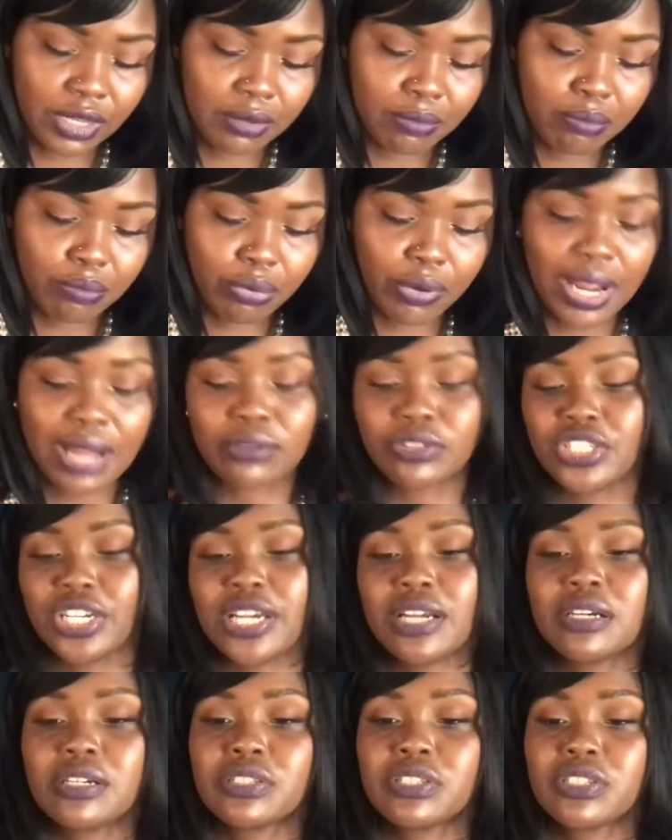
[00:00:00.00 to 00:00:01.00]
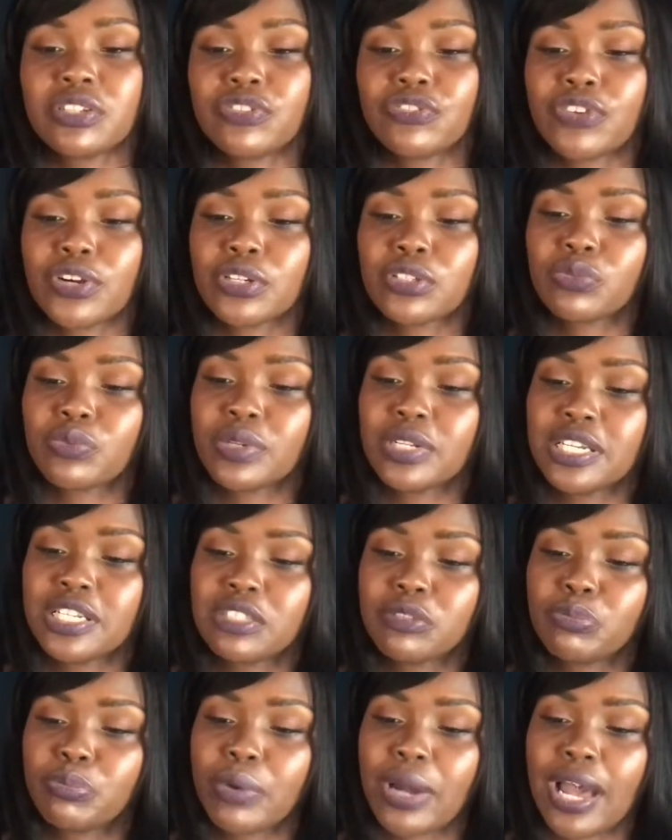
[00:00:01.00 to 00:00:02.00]
brow gels. The first one is
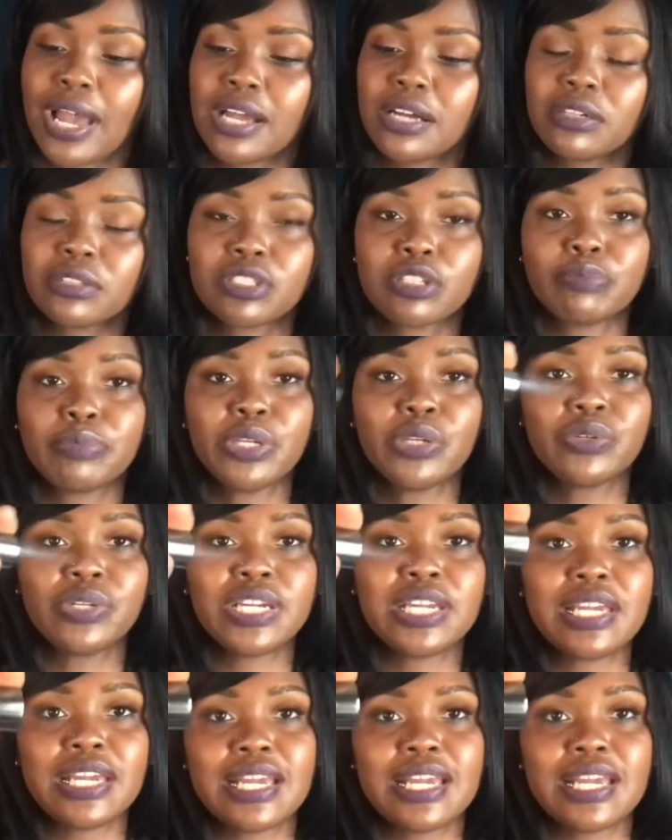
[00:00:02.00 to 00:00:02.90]
by Ulta Beauty.